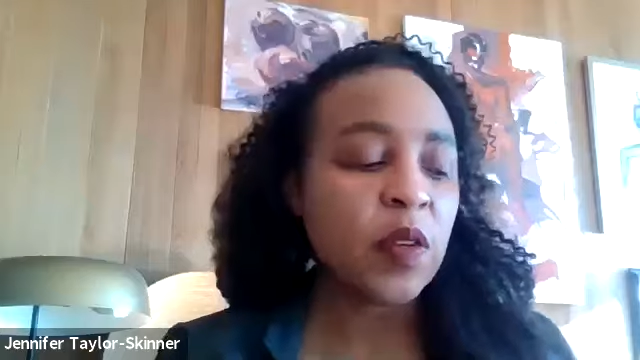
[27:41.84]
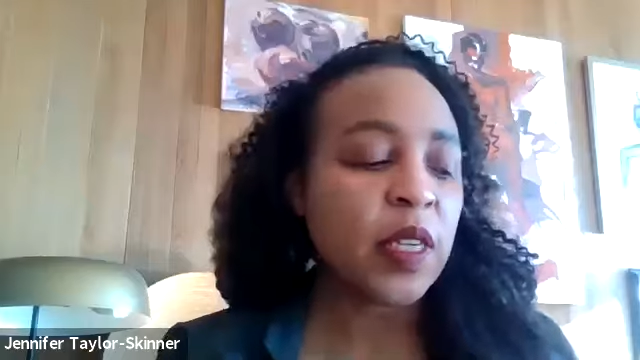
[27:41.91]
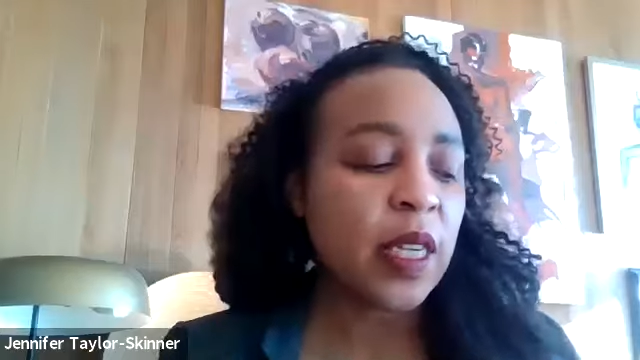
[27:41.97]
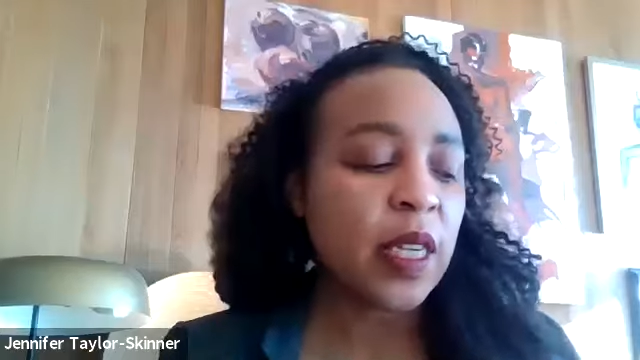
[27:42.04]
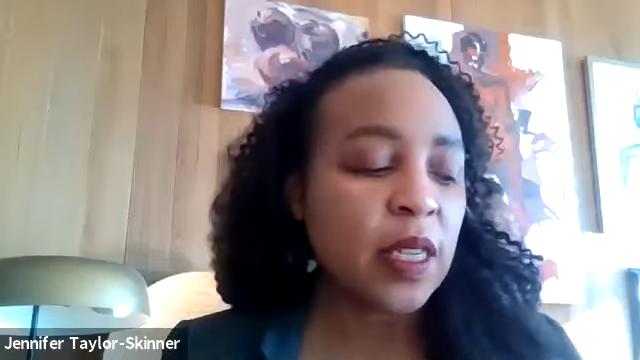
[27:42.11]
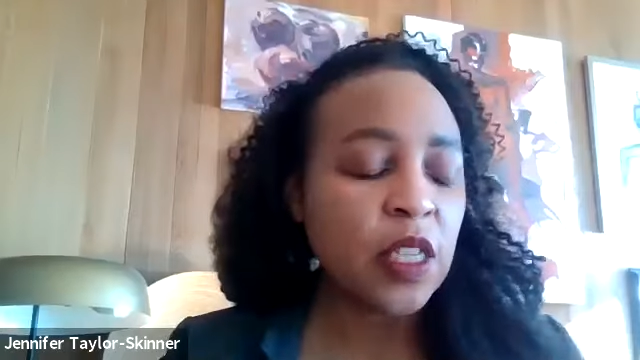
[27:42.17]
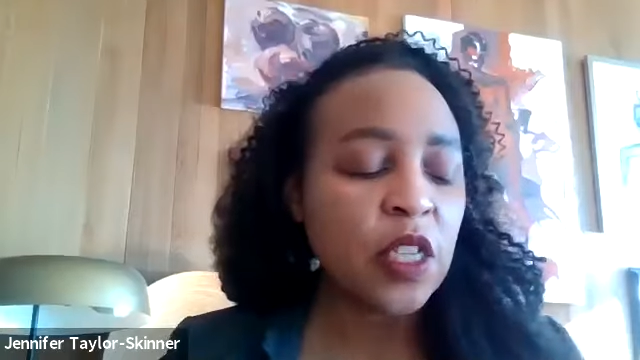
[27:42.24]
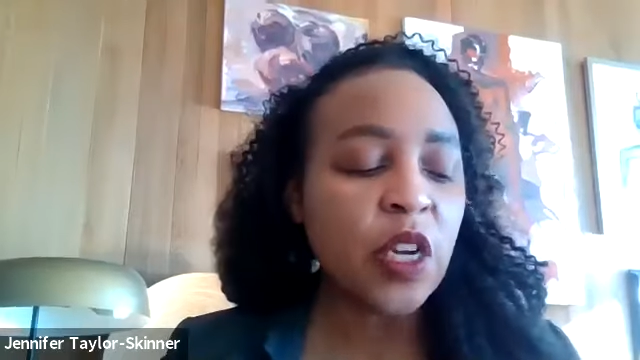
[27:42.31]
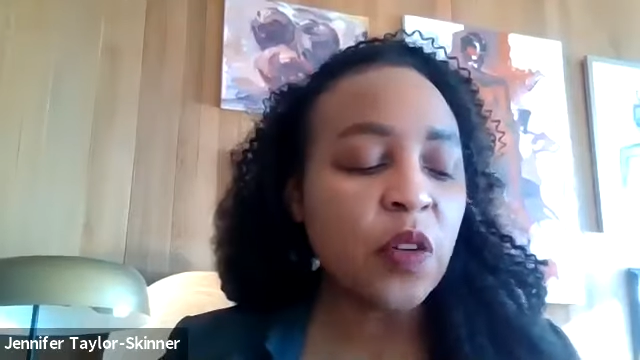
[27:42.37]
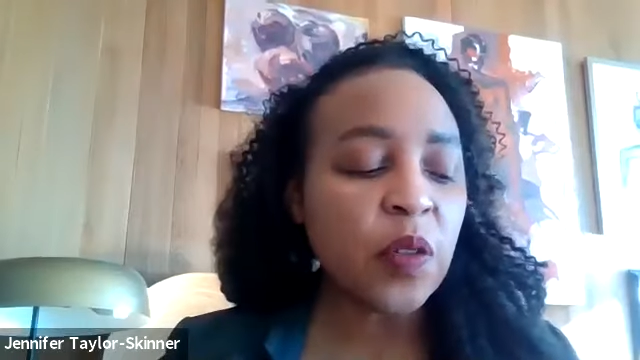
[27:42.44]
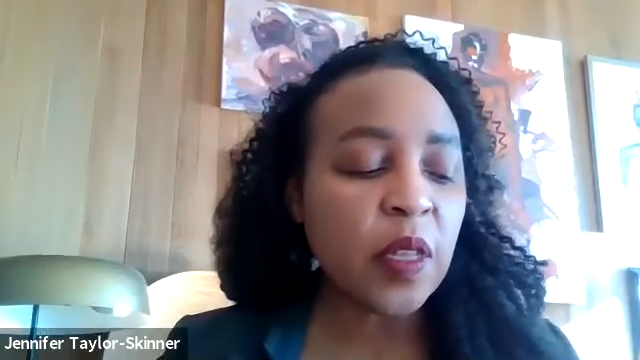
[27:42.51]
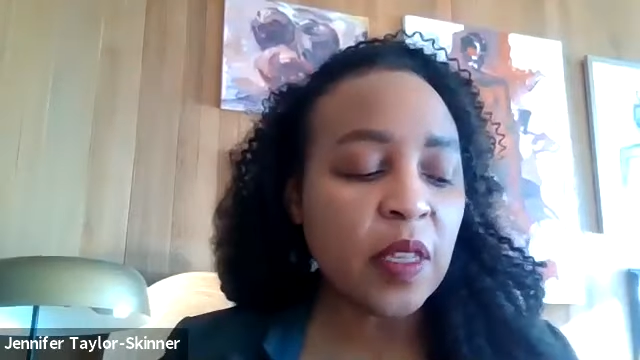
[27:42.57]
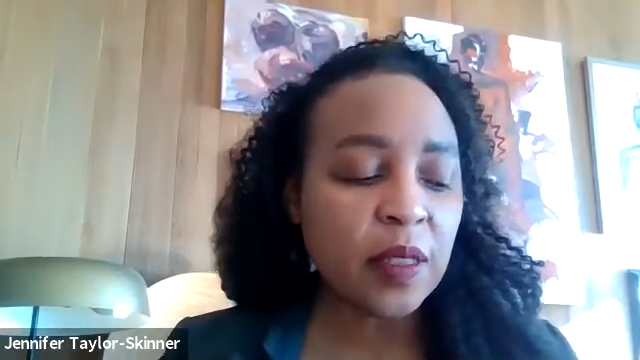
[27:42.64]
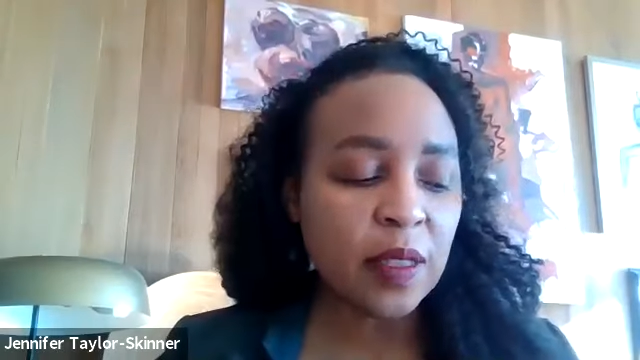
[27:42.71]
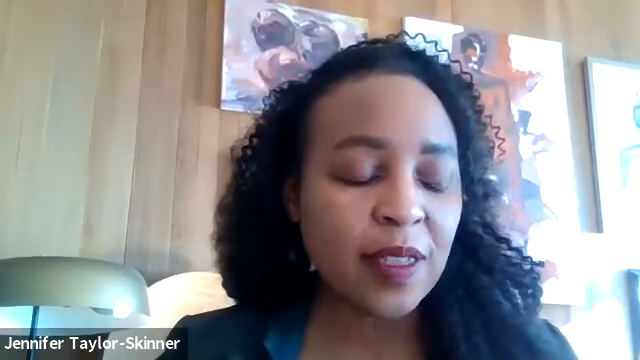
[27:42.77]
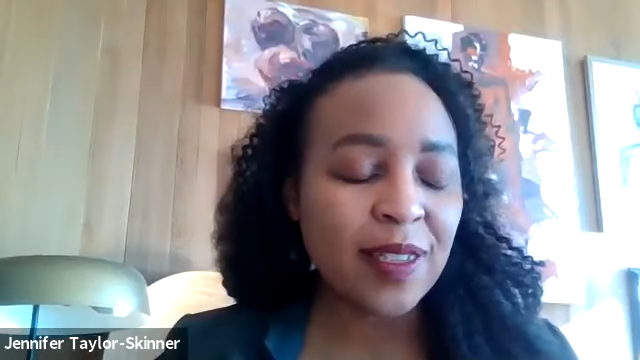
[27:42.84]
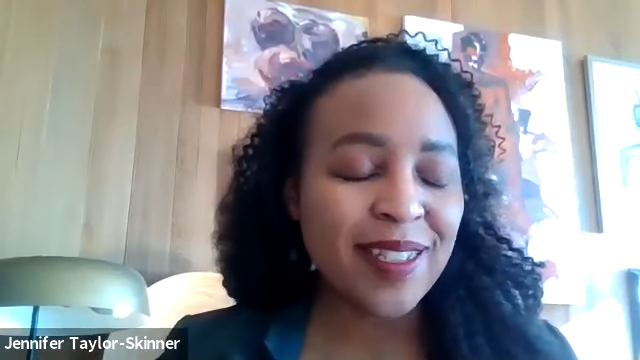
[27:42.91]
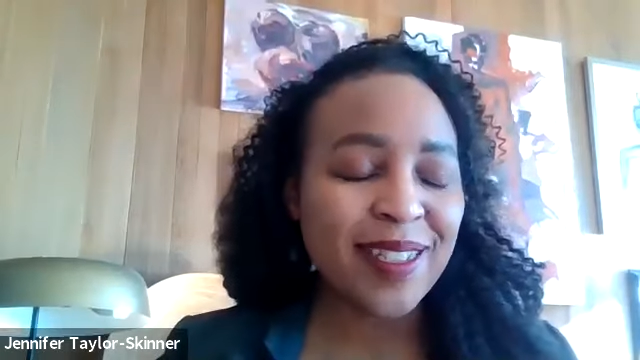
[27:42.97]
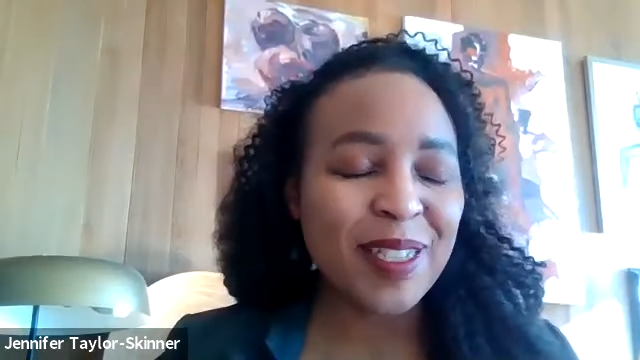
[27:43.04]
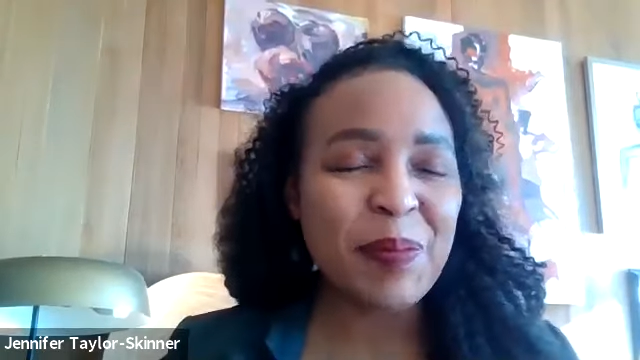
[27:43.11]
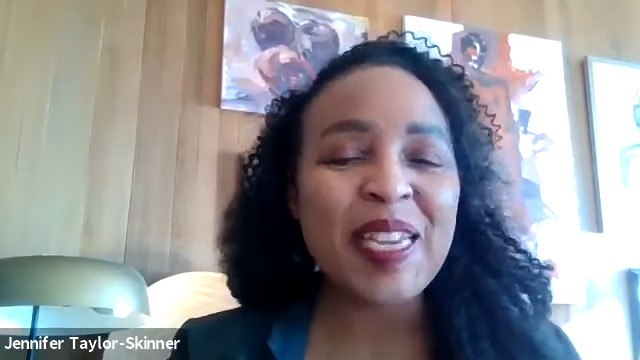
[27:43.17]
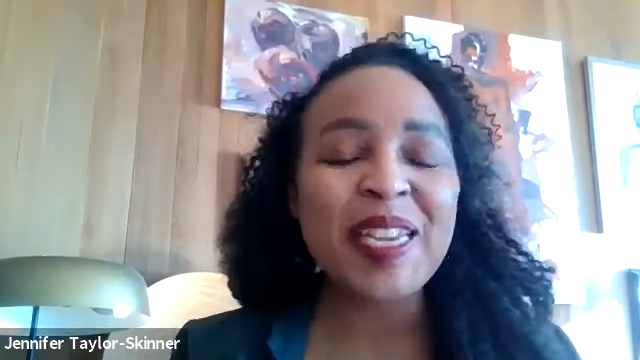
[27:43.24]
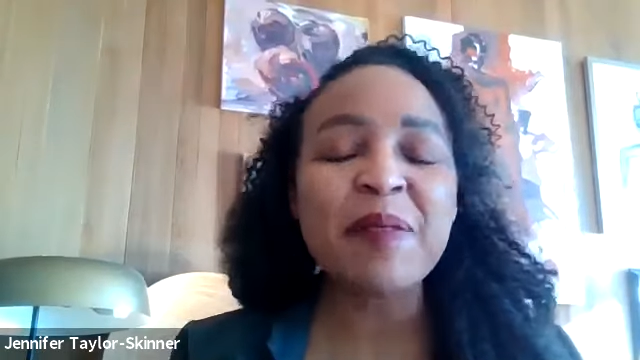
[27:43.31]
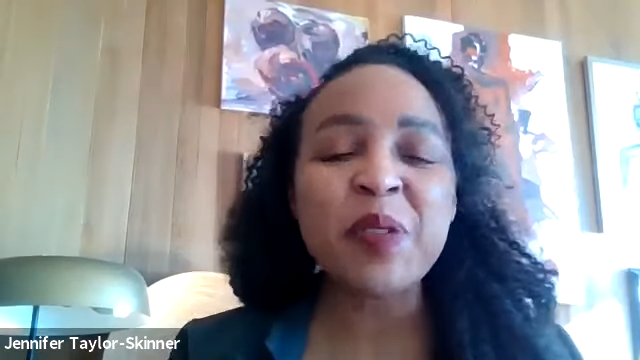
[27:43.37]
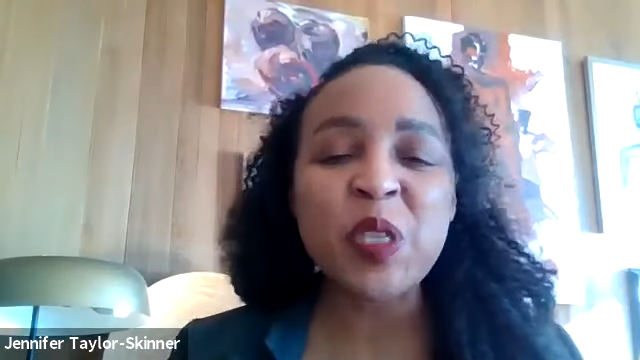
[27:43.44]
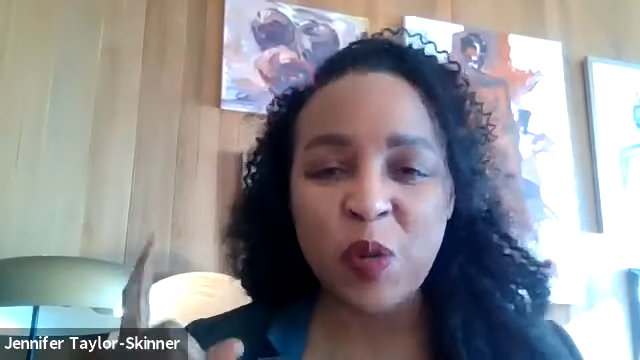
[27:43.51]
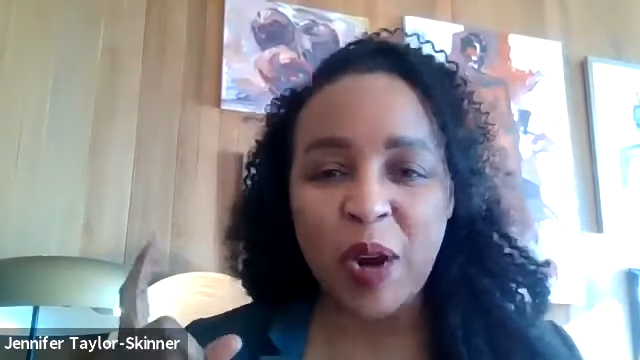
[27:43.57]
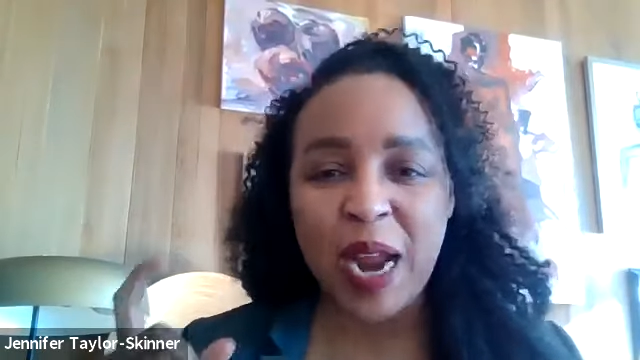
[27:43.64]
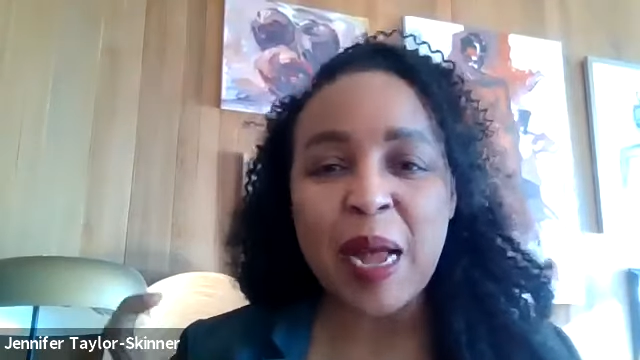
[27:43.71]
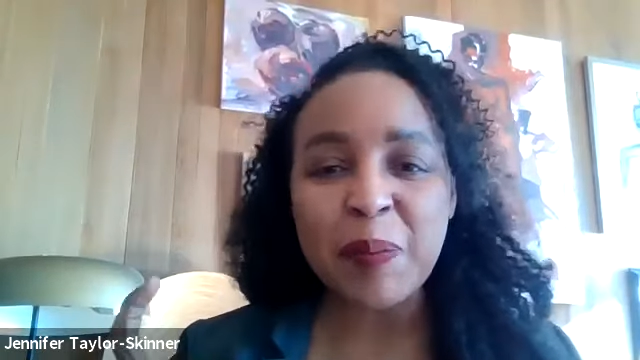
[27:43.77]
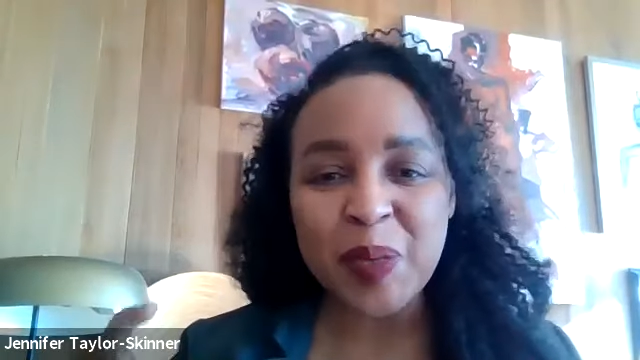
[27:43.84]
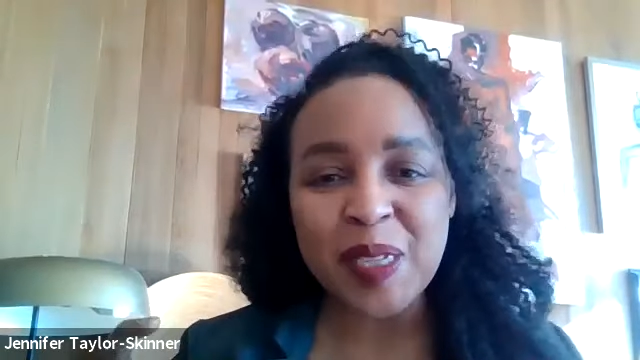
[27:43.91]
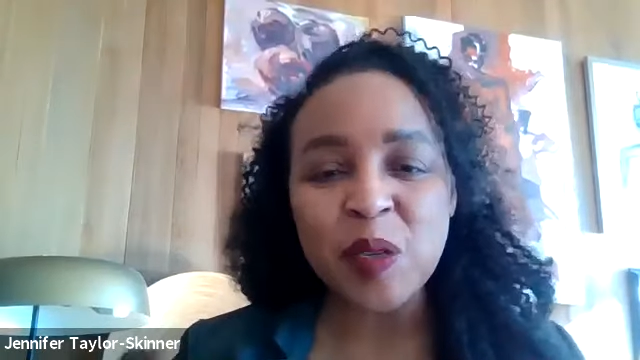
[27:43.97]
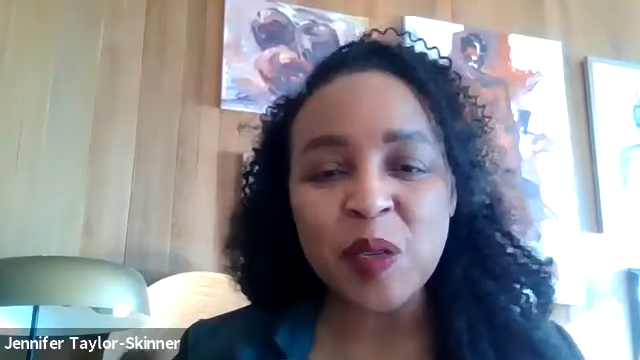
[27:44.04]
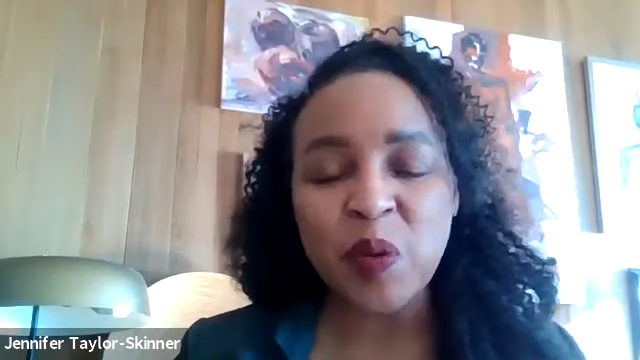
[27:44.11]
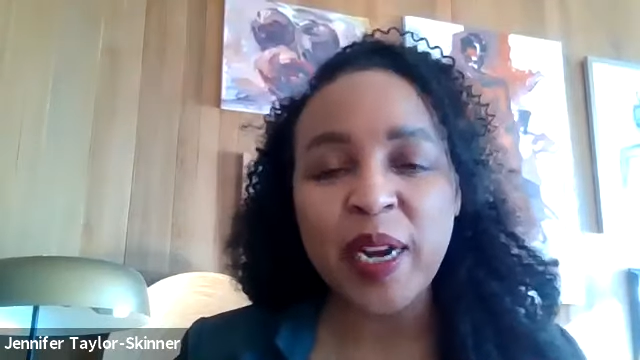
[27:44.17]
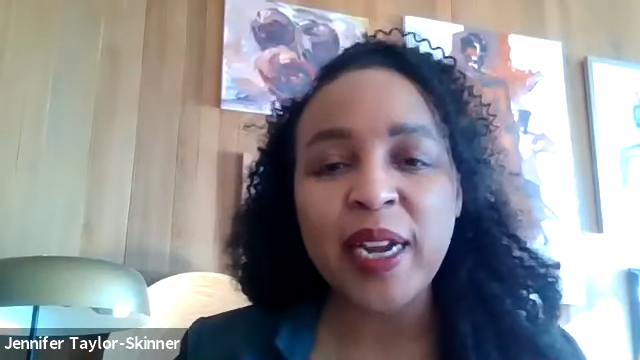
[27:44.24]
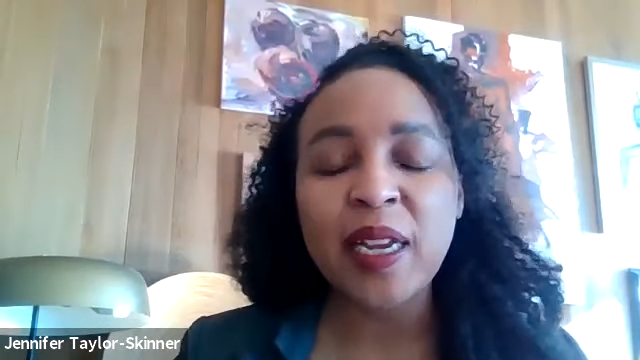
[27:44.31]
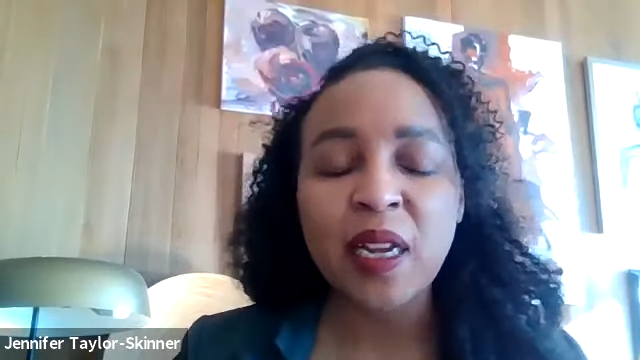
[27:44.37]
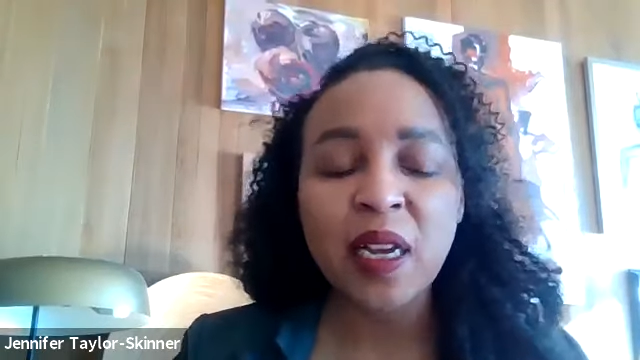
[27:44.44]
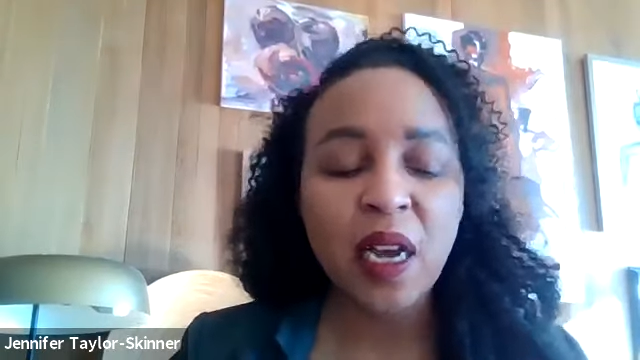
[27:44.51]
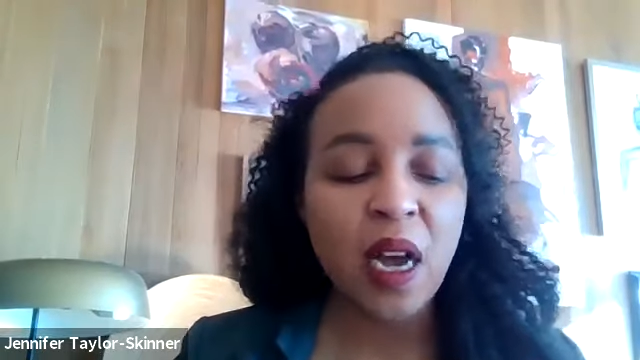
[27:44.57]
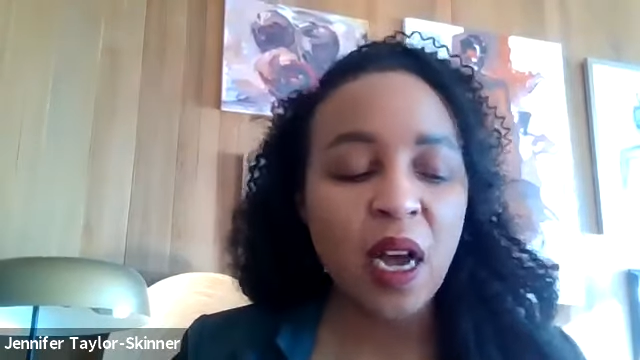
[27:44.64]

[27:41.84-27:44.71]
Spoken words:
very good. Speaking of scraps, right?